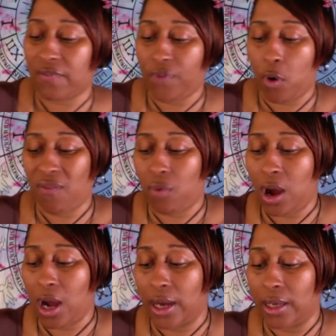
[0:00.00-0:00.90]
the Four of
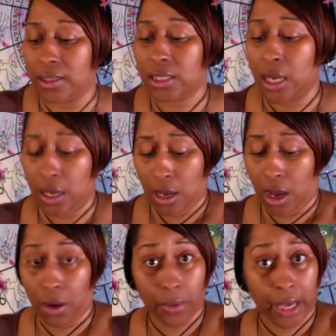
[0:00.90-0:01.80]
Wands.
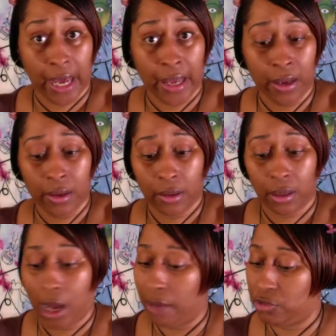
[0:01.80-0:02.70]
Okay?
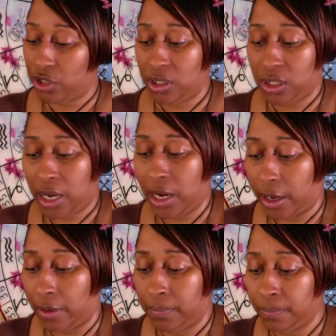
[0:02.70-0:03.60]
I'm just
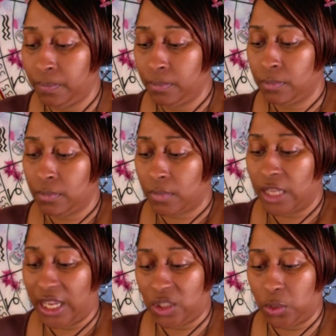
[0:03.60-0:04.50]
saying.
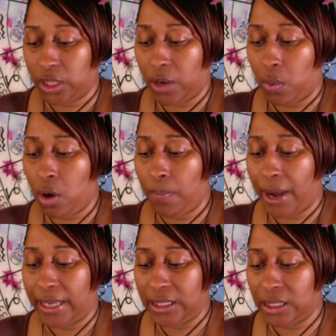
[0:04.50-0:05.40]
That's what they want,
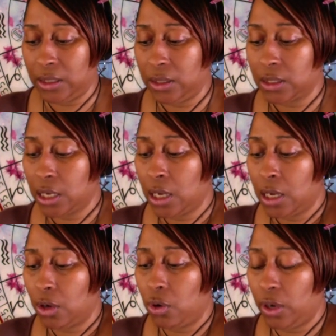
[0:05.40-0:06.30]
Pisces.
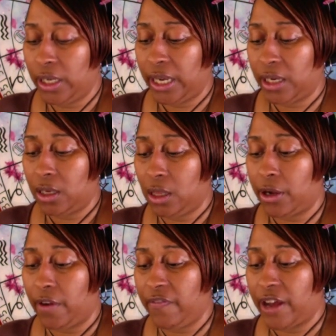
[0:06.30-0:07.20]
Go ahead and
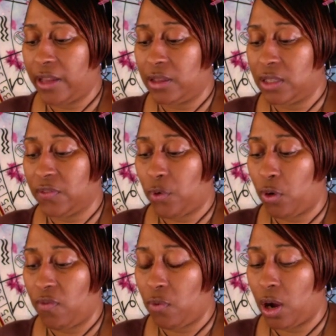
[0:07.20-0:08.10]
clarify this
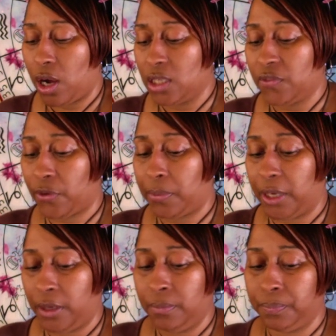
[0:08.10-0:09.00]
Four of Wands for
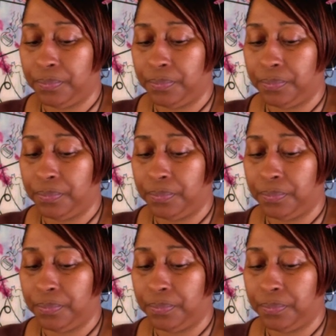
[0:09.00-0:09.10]
me.